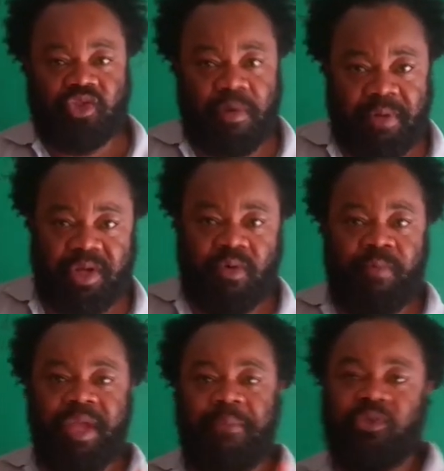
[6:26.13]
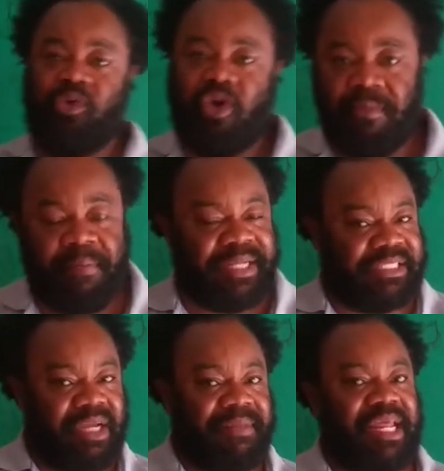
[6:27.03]
somebody will be able to come up
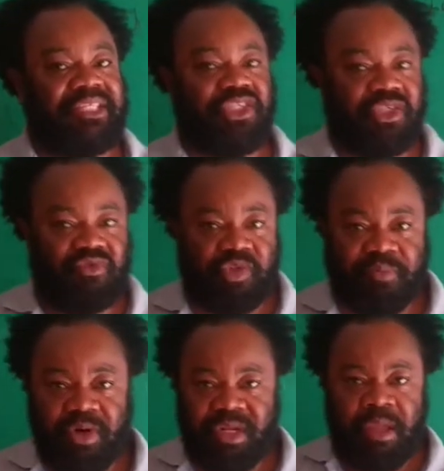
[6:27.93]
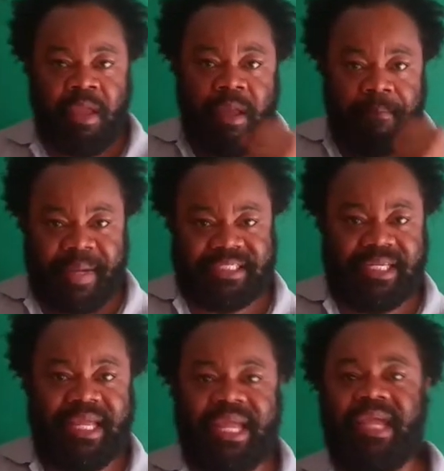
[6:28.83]
and tell me that Jesus was born in
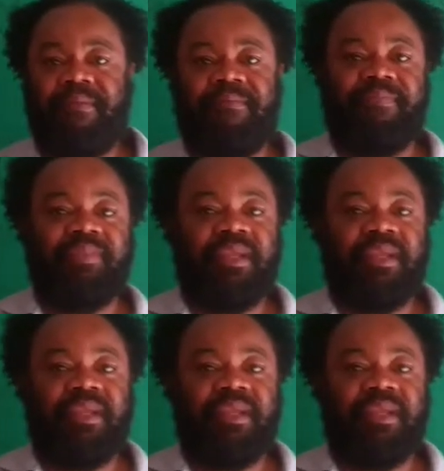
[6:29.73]
Bethlehem.